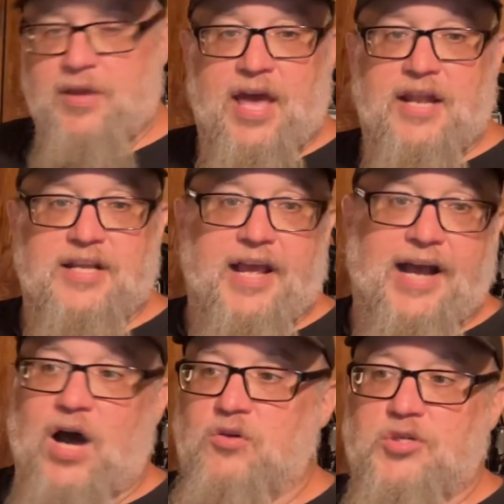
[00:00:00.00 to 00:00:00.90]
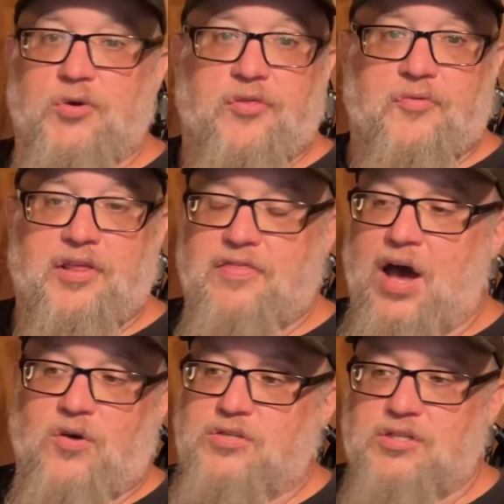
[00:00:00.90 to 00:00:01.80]
you had to take out 2 or 3
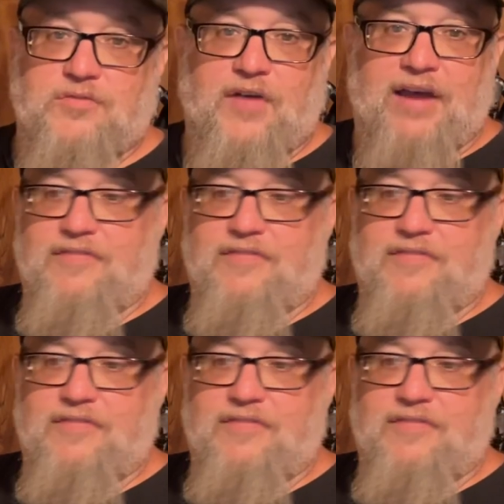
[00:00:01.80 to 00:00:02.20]
thousandths, 5